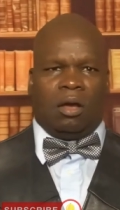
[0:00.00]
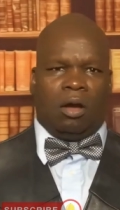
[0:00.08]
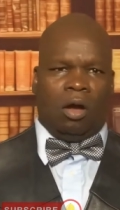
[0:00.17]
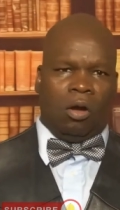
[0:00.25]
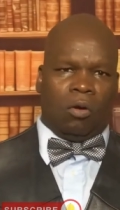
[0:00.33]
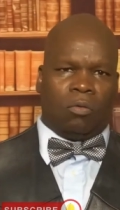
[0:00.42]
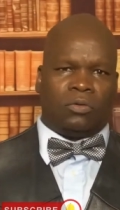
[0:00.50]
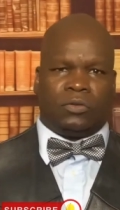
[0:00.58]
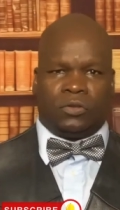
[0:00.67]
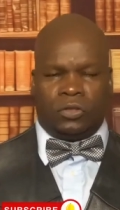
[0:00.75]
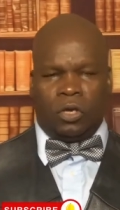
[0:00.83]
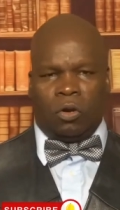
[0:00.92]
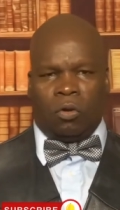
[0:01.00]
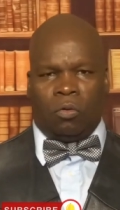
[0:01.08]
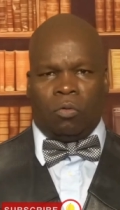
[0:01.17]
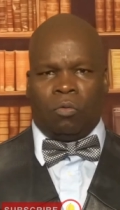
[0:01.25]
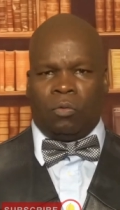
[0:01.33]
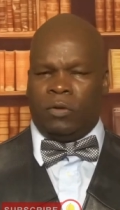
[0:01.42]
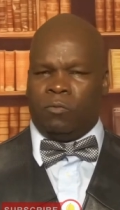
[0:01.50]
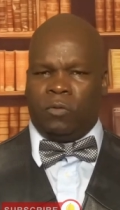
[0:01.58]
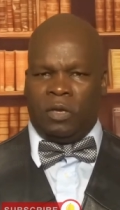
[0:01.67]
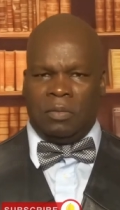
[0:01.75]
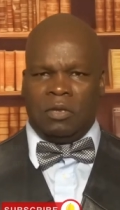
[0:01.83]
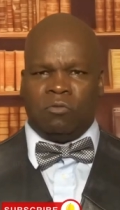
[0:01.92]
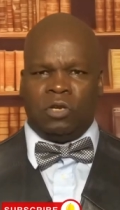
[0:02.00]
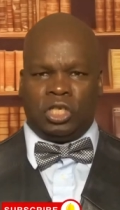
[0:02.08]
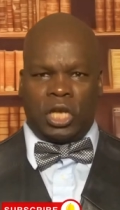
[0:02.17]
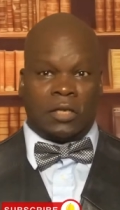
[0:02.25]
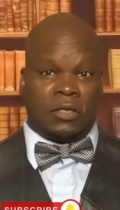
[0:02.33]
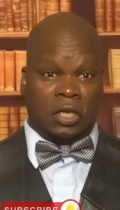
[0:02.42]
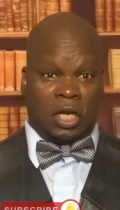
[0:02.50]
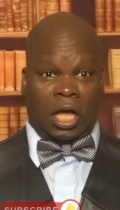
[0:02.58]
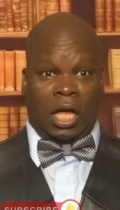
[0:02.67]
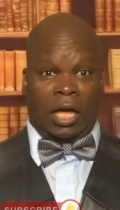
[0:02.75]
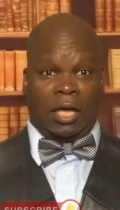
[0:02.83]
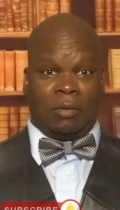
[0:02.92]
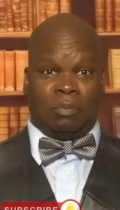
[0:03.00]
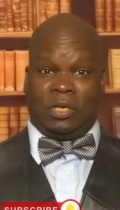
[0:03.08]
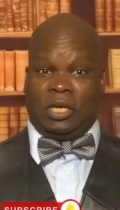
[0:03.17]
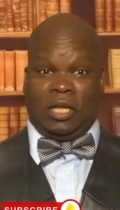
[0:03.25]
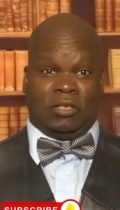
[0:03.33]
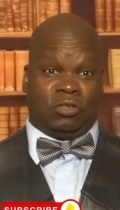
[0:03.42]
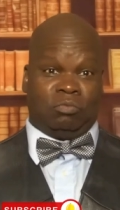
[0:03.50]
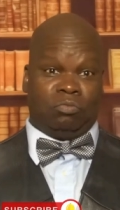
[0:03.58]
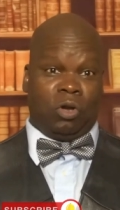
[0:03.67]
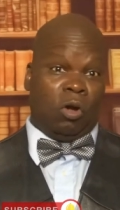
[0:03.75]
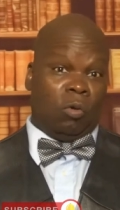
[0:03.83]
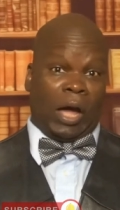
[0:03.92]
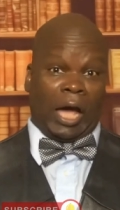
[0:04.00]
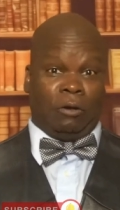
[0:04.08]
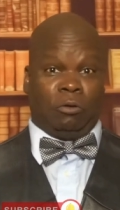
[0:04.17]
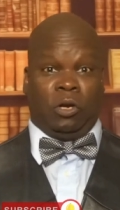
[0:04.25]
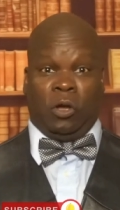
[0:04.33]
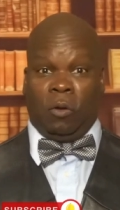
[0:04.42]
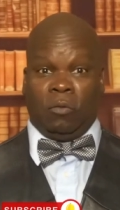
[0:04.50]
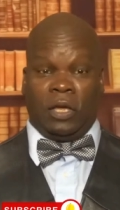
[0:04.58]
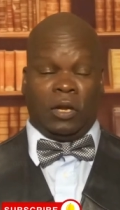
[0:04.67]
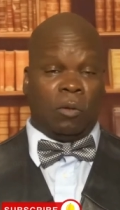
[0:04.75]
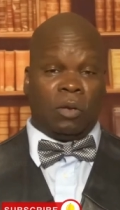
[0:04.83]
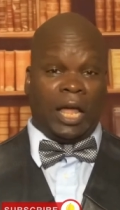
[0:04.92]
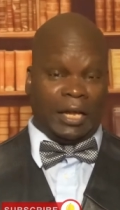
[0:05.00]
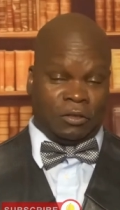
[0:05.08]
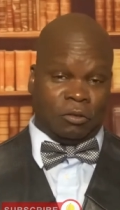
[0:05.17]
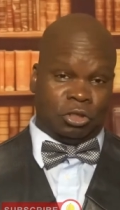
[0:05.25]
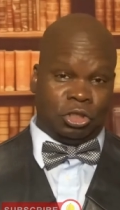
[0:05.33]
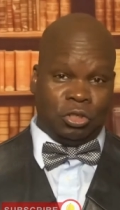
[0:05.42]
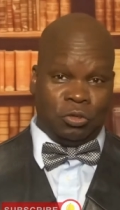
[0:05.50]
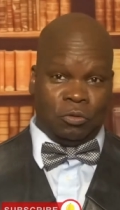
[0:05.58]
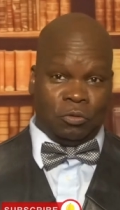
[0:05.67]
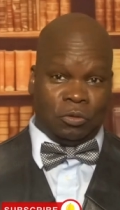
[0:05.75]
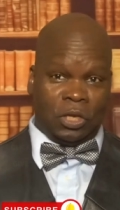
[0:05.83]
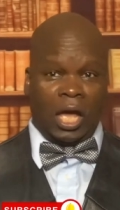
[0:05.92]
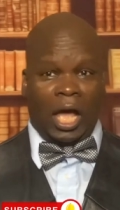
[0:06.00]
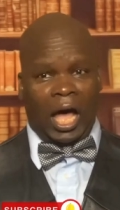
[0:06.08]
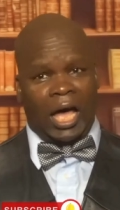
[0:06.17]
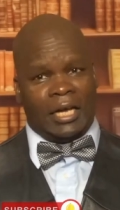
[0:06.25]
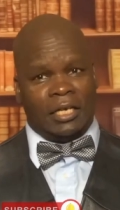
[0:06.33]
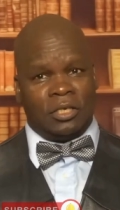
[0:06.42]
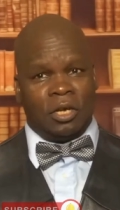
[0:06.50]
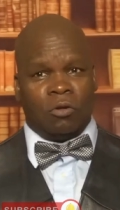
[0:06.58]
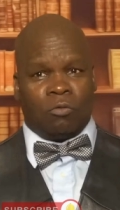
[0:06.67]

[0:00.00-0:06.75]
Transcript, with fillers: Oh, so when women reject a guy because, oh, I don't know, they don't like their shoes, height,